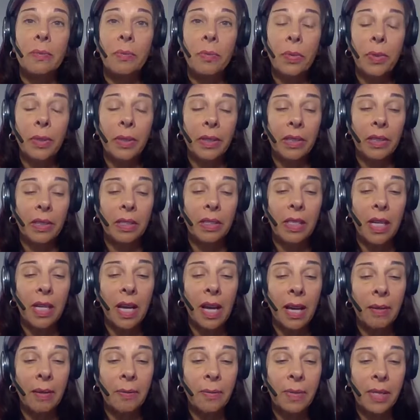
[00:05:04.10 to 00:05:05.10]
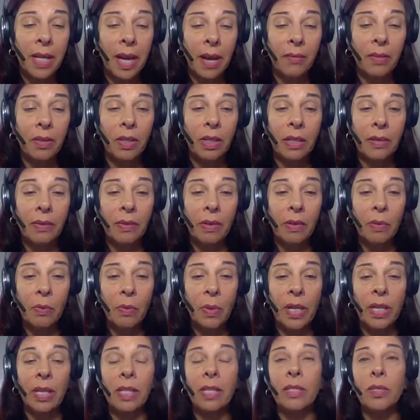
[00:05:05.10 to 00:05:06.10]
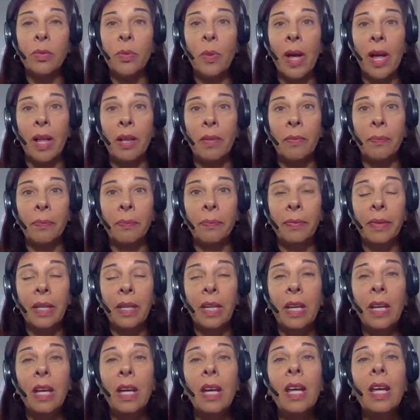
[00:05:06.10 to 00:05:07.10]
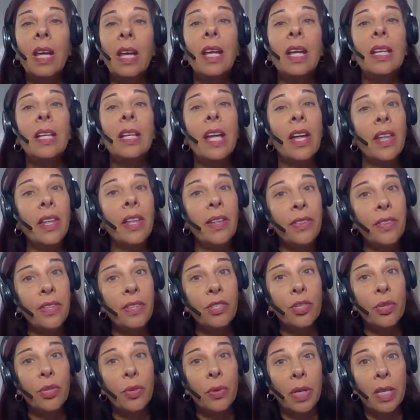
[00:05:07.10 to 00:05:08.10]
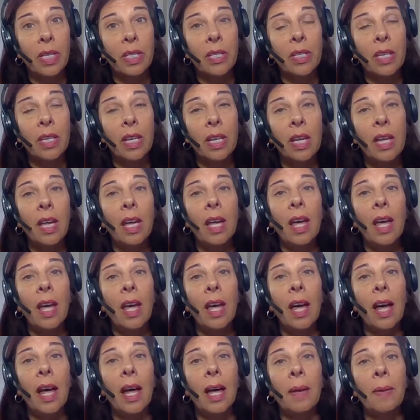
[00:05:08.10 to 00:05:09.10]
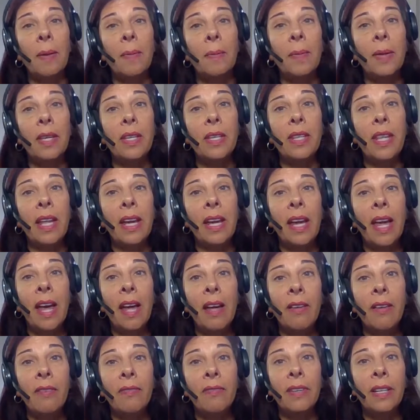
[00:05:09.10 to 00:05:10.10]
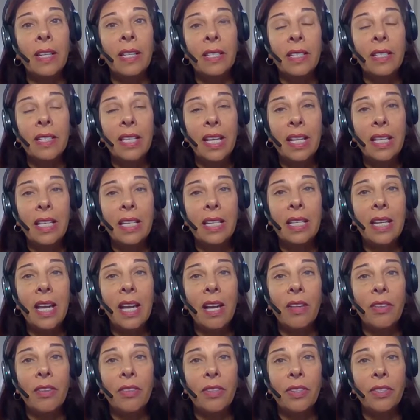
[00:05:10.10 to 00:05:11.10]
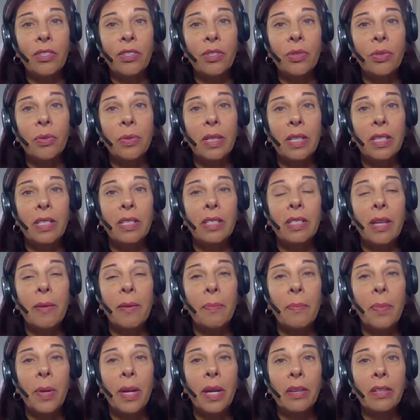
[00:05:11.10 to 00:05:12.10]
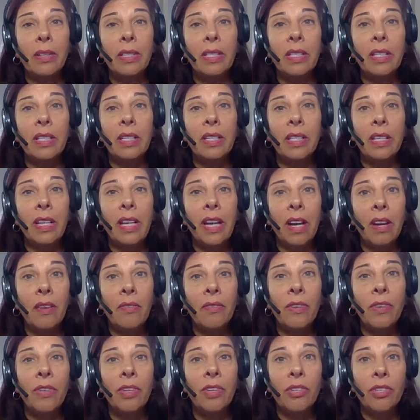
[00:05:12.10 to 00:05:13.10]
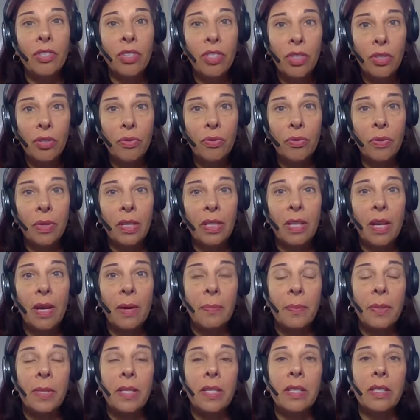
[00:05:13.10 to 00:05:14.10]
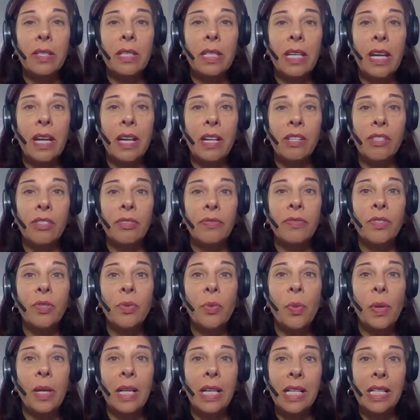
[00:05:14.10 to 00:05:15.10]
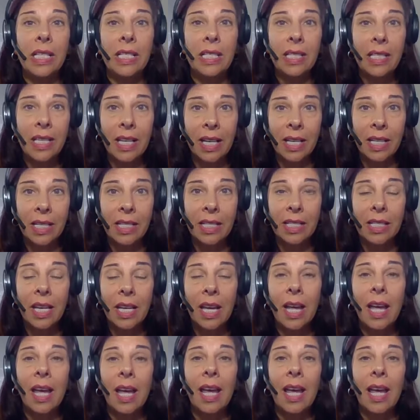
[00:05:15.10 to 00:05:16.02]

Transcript: important to have a living will as well. Now, health insurance. They have extended health insurance that parents can cover their children up until the age of 26.